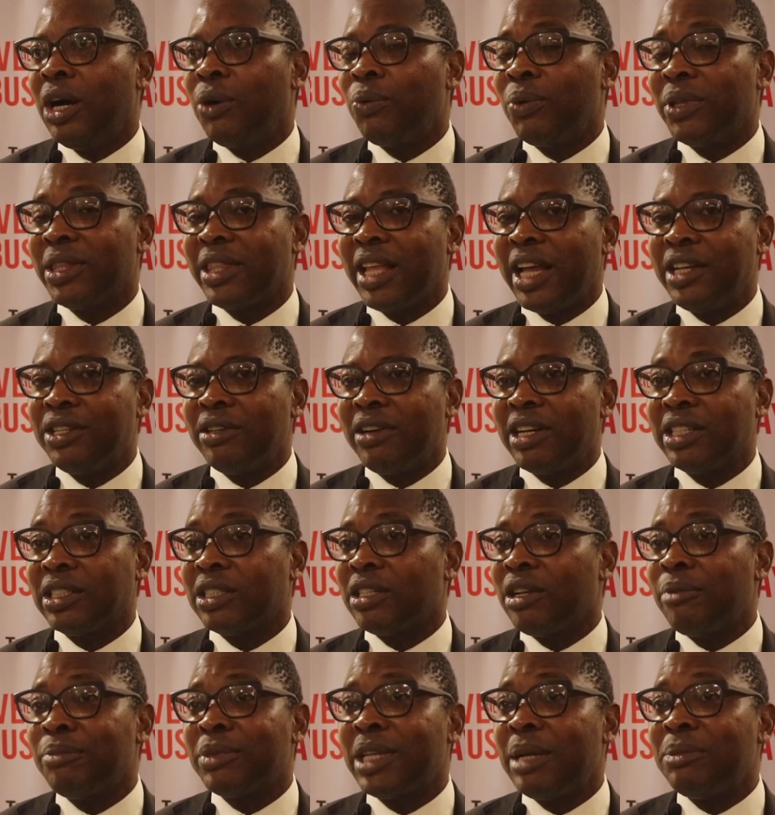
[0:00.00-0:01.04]
with Nigerians.
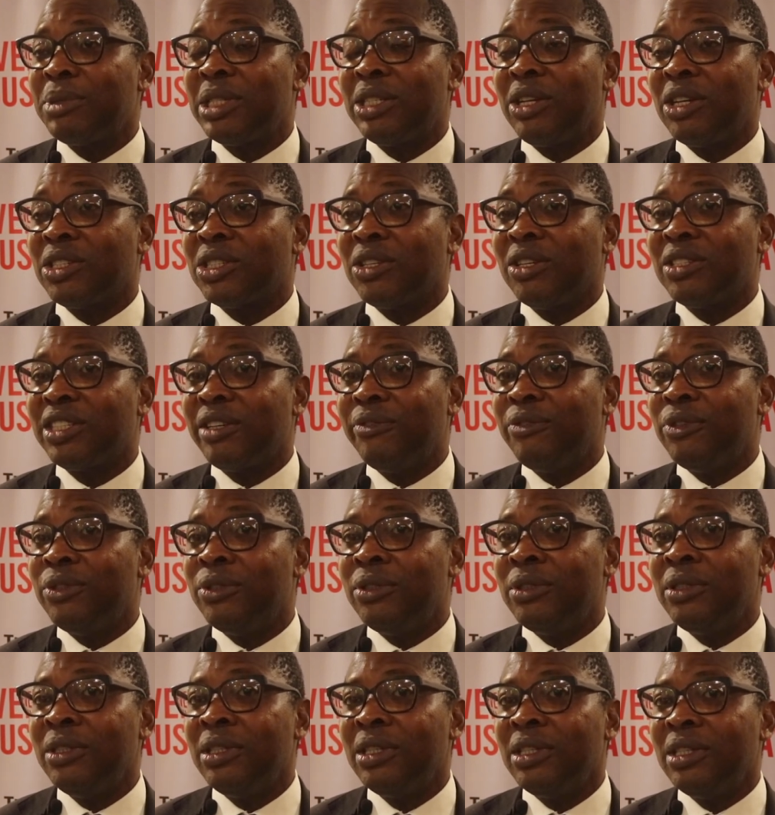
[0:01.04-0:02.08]
Sometimes it does not
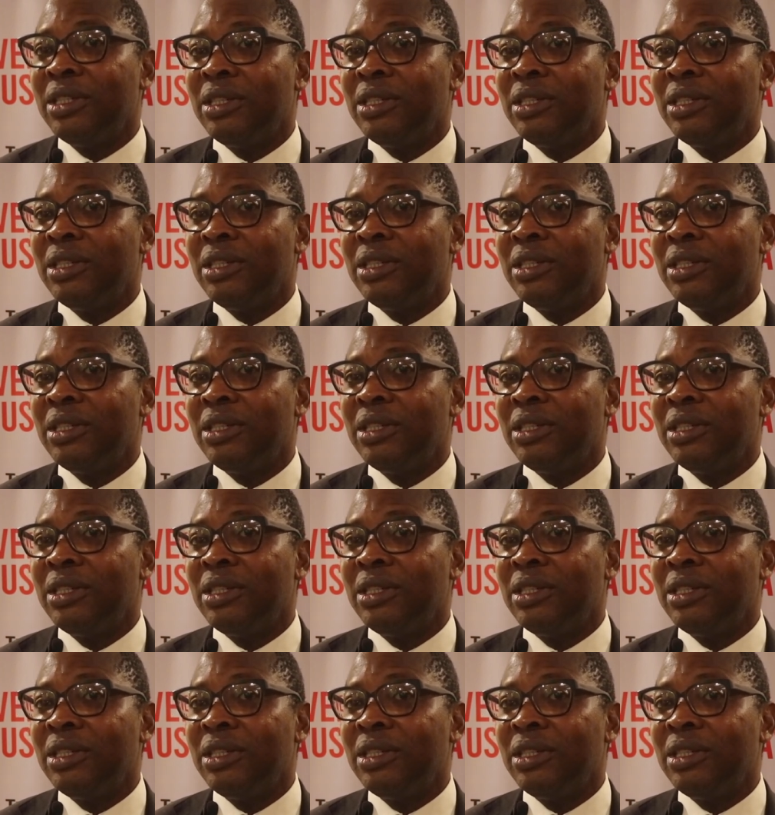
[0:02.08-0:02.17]
even,